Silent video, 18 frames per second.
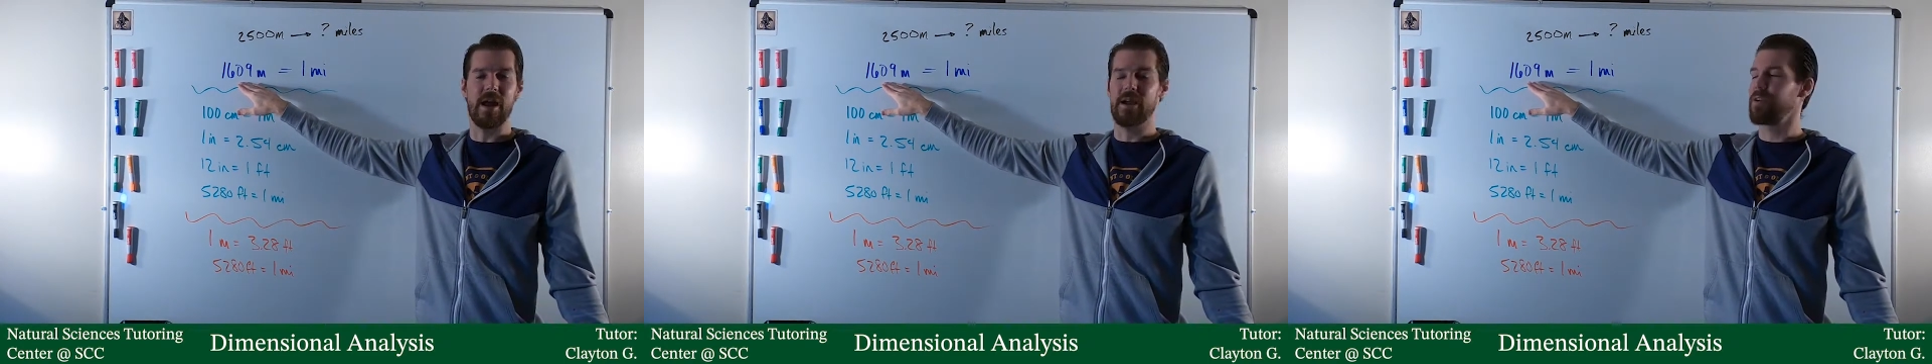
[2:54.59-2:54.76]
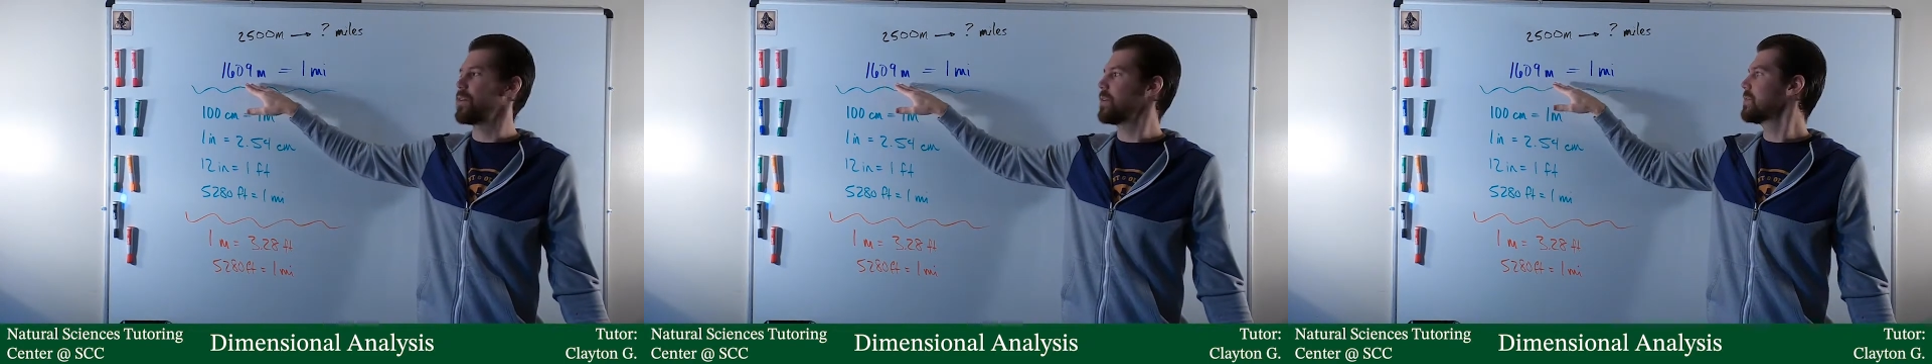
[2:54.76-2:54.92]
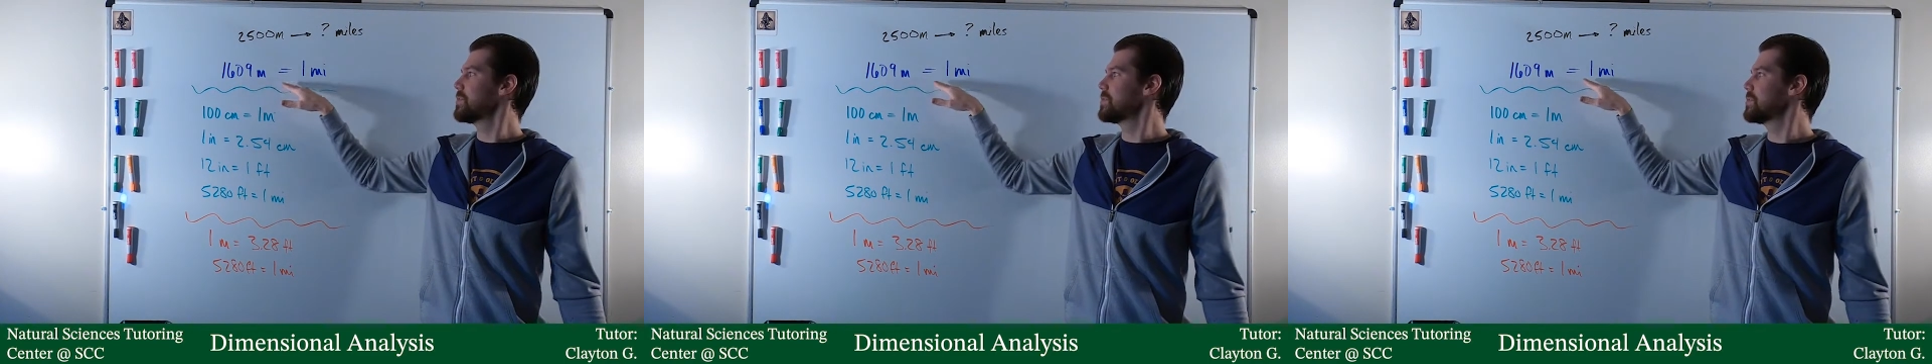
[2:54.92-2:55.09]
I
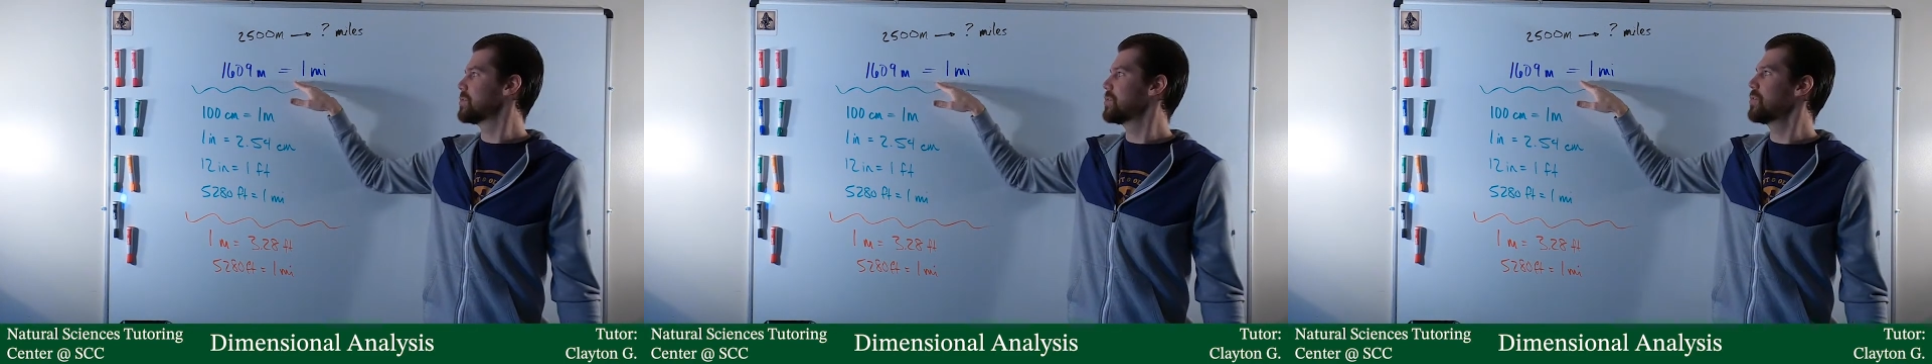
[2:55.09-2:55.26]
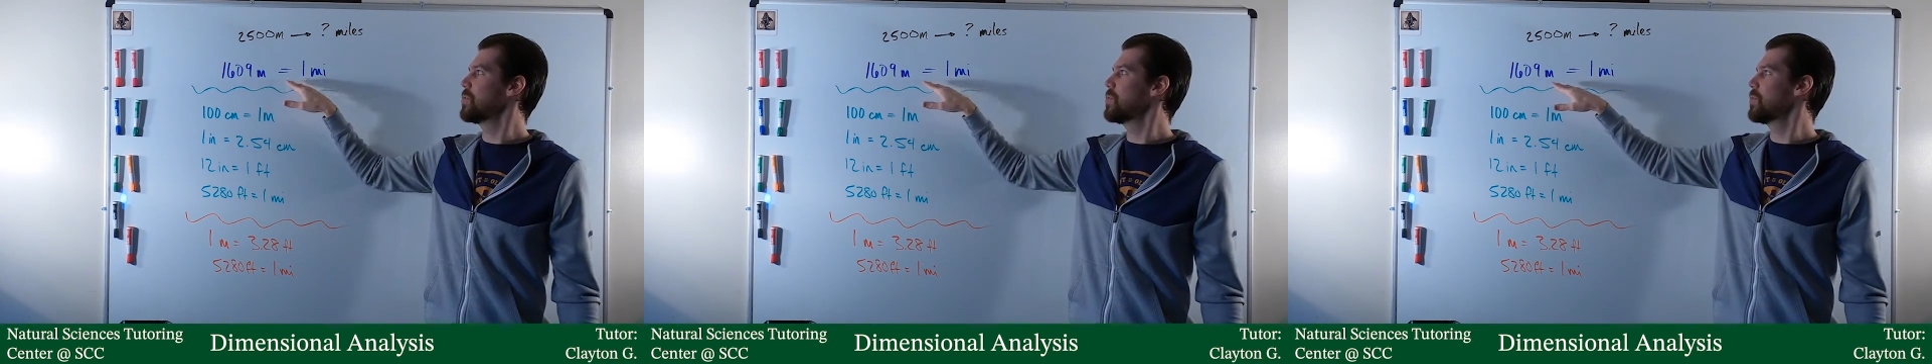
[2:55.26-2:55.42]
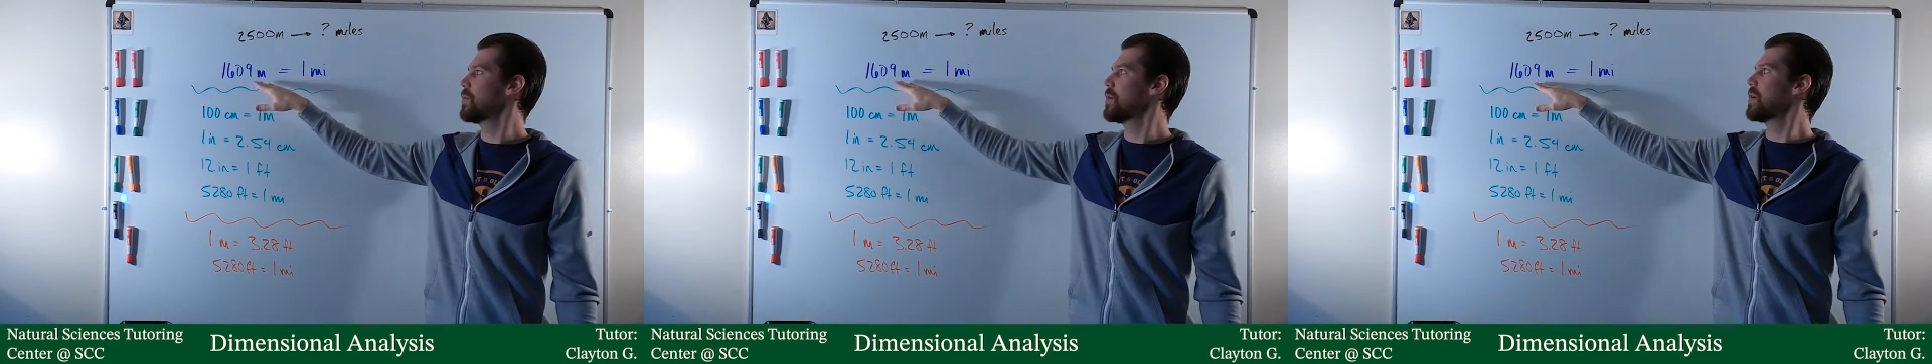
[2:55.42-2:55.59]
couldn't
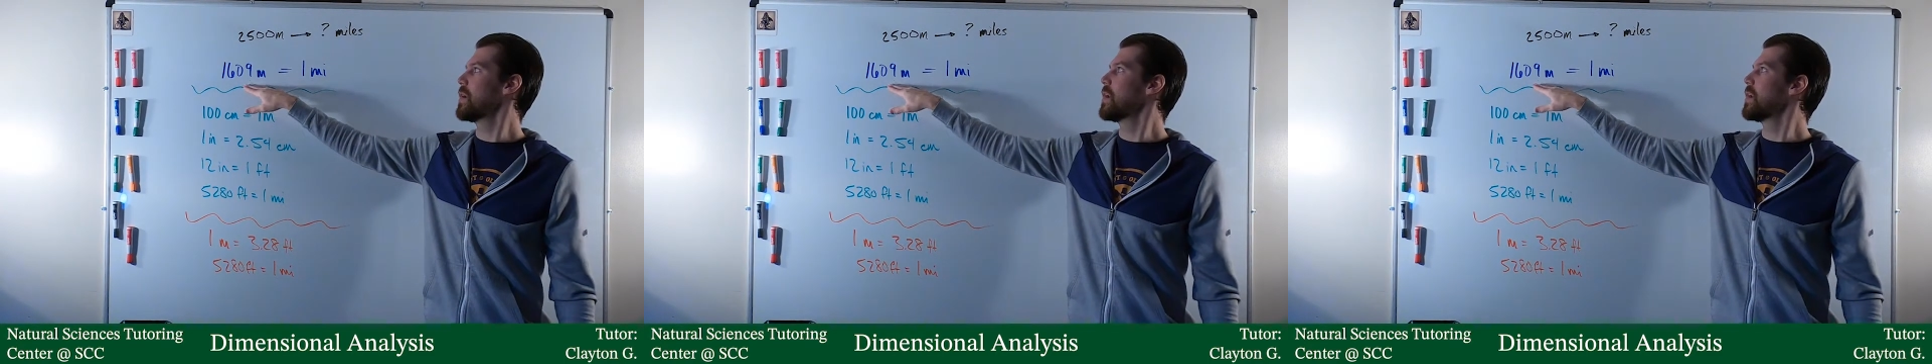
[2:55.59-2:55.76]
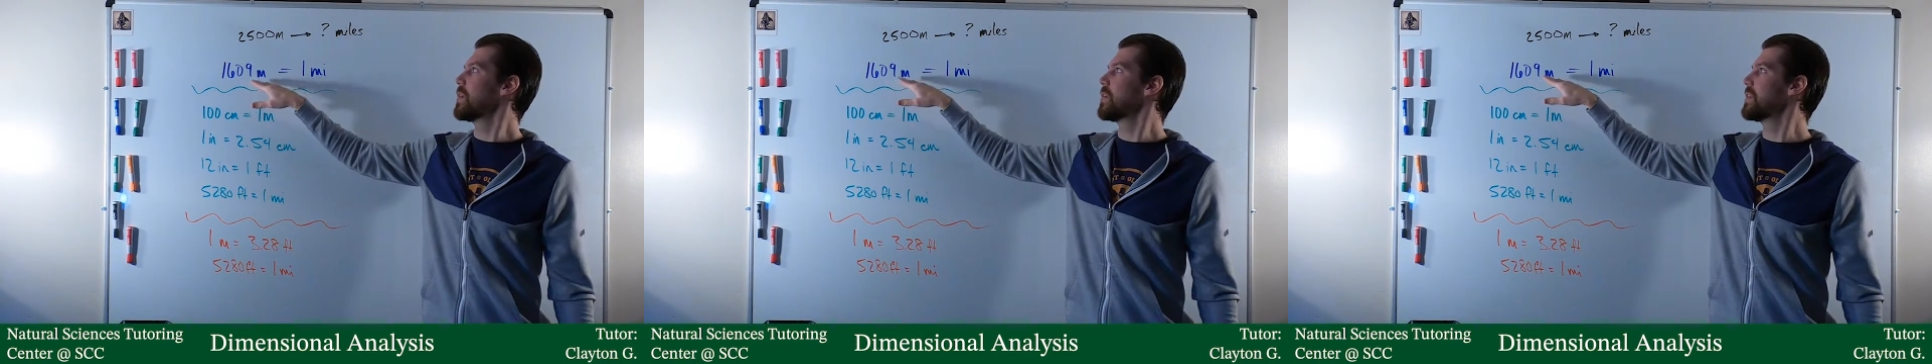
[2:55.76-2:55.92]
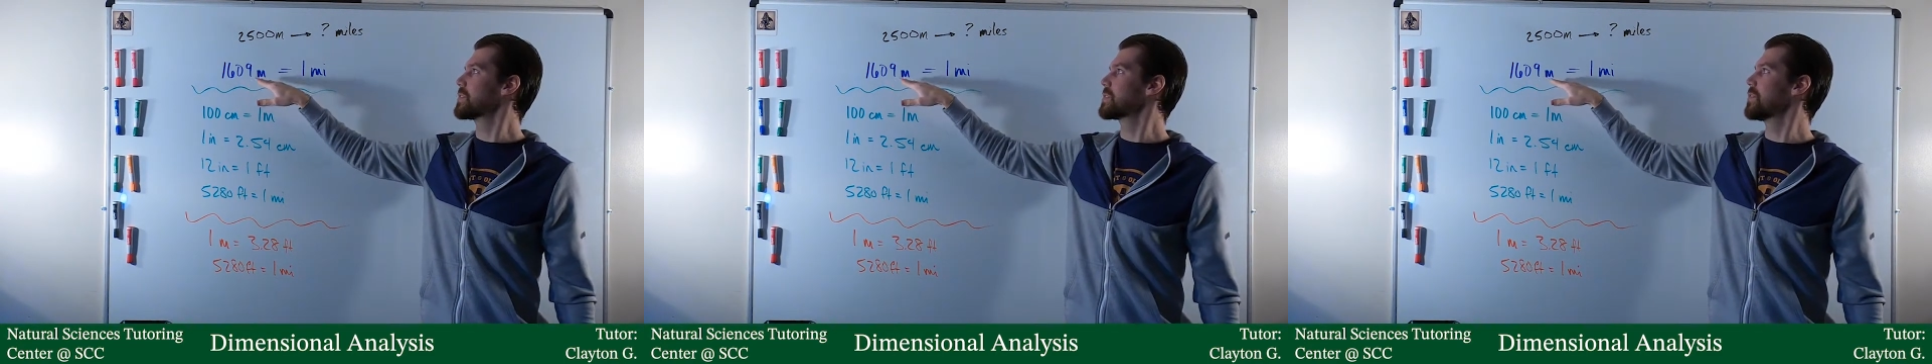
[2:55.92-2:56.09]
do
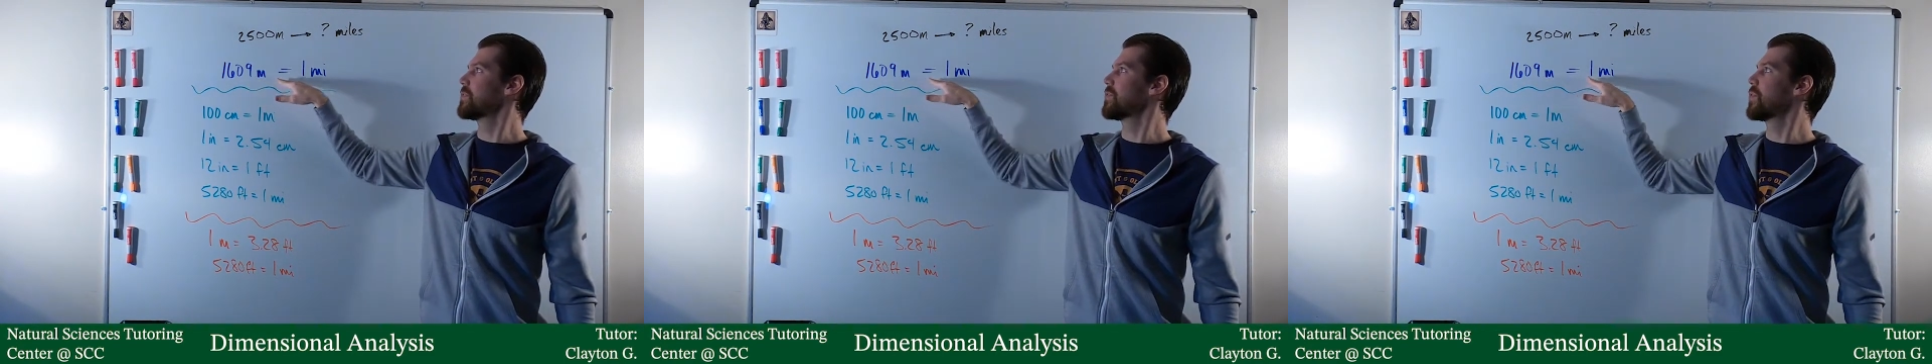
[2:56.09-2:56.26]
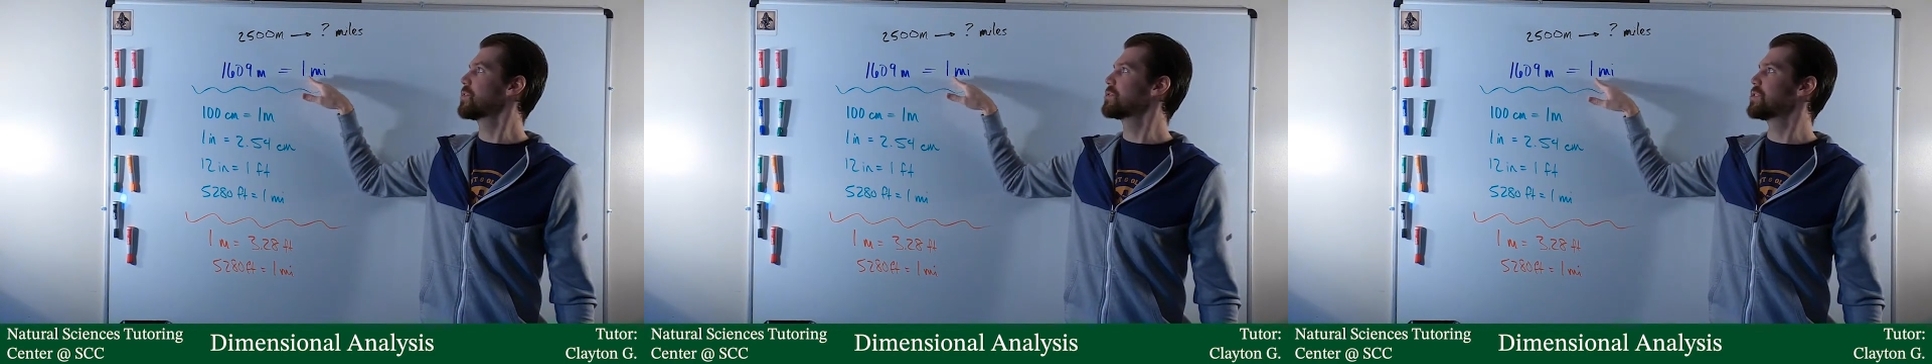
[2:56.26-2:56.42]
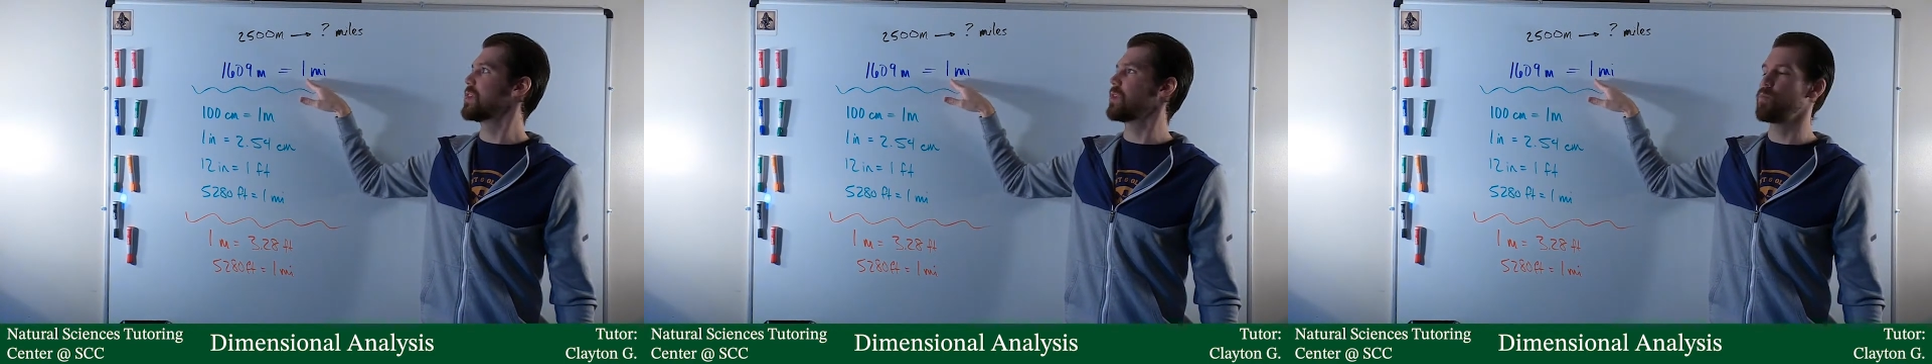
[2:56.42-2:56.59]
this
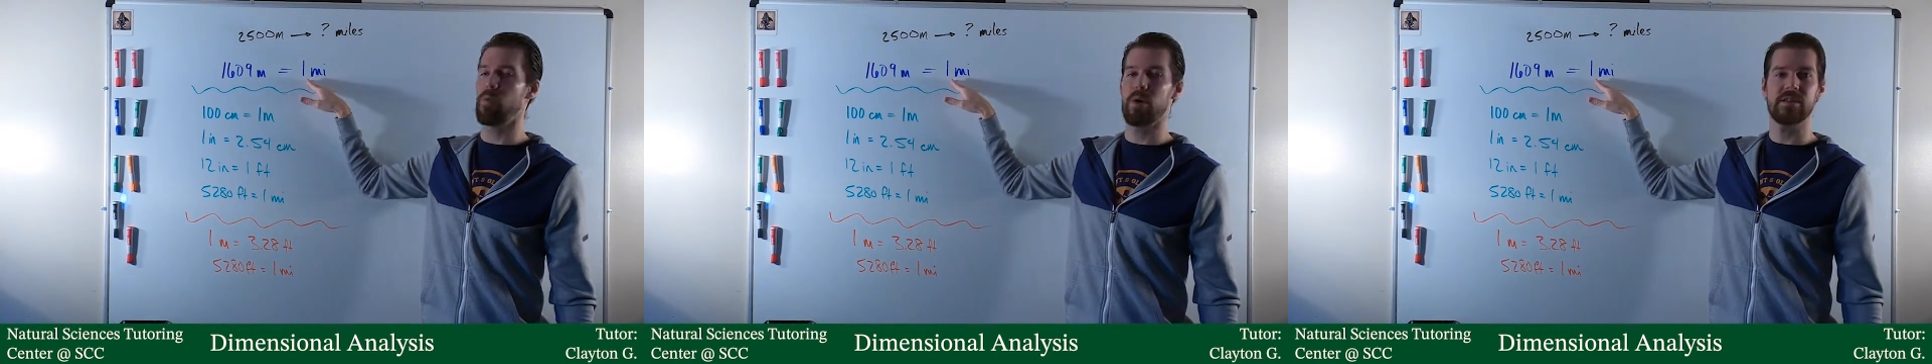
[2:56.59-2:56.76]
conversion in